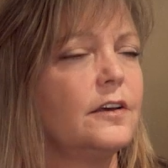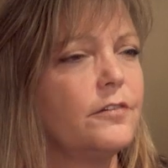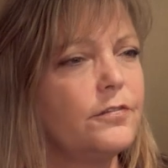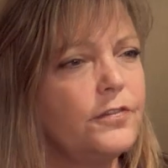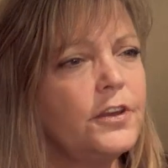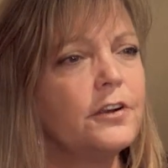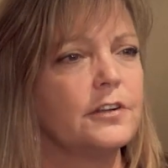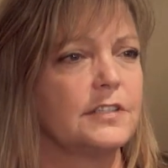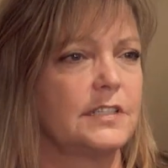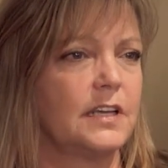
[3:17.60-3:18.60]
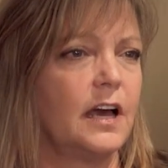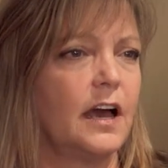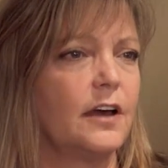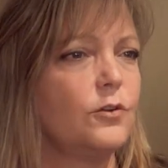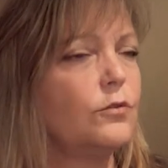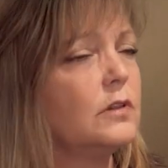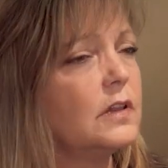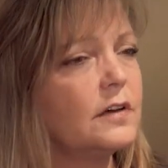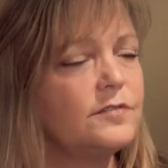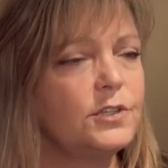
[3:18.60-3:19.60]
fears to God, who
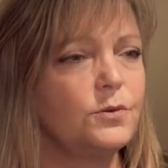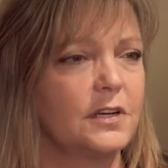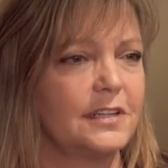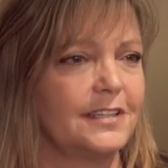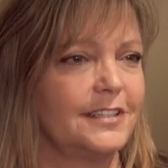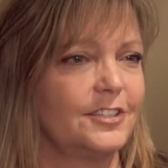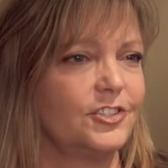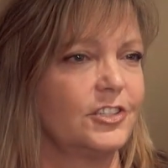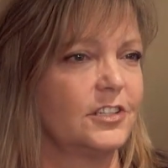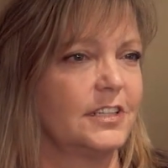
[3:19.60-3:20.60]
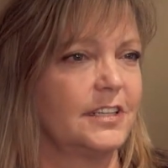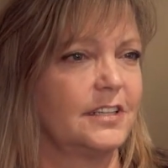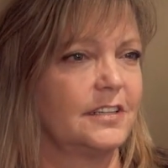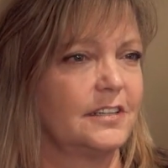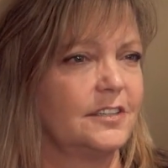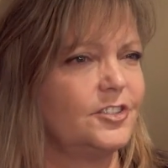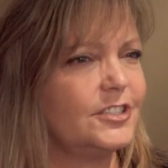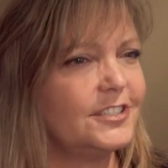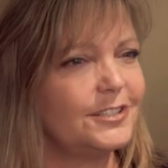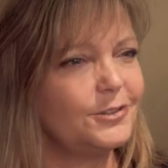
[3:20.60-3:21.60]
loves you unconditionally,
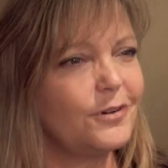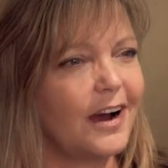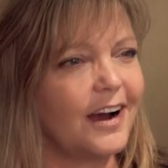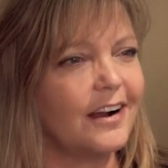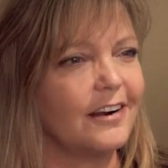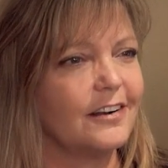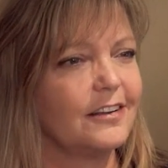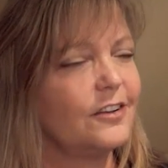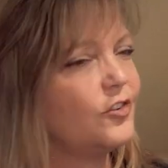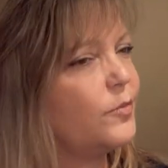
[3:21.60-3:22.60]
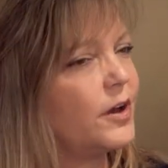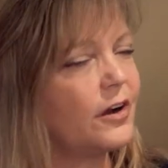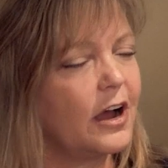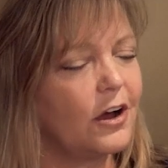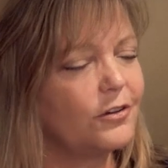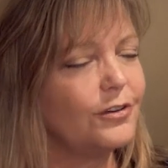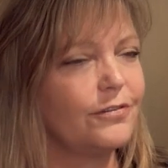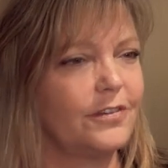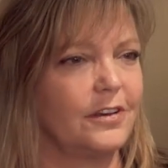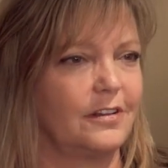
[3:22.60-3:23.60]
just as you are, no matter how you
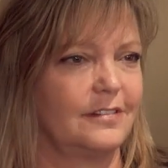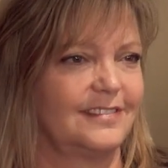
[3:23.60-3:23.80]
feel.